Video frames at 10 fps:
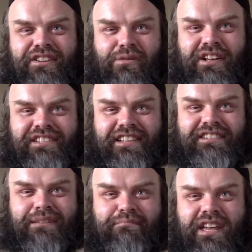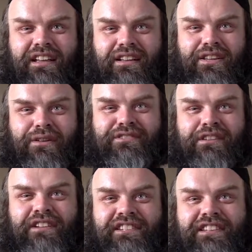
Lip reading: you know what, since I'm being accused of it,